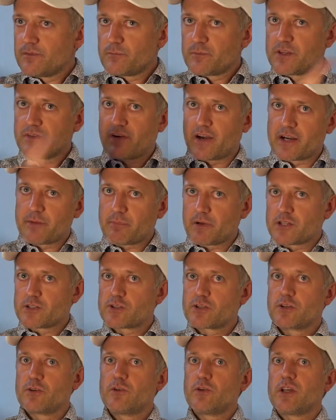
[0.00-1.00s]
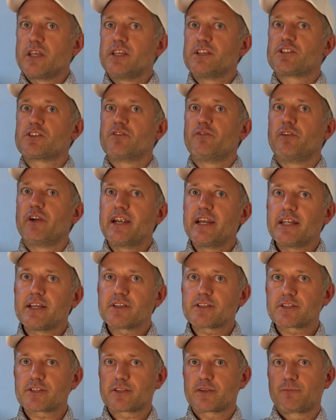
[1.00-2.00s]
divided by 2 is your
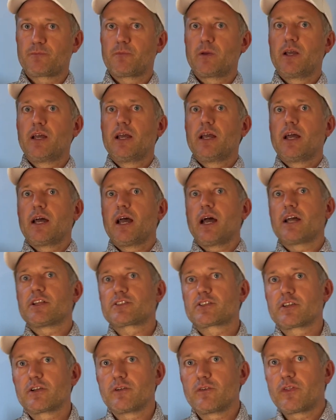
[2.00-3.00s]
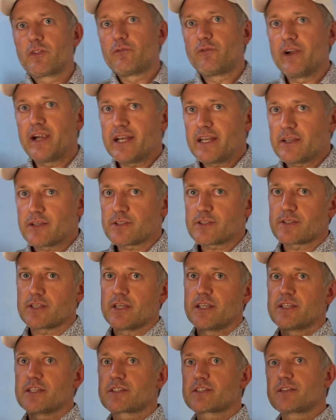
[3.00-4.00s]
radius. And so the radius
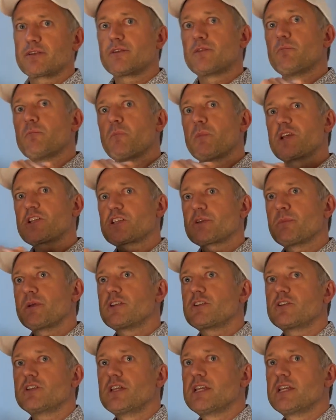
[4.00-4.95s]
is the measurement you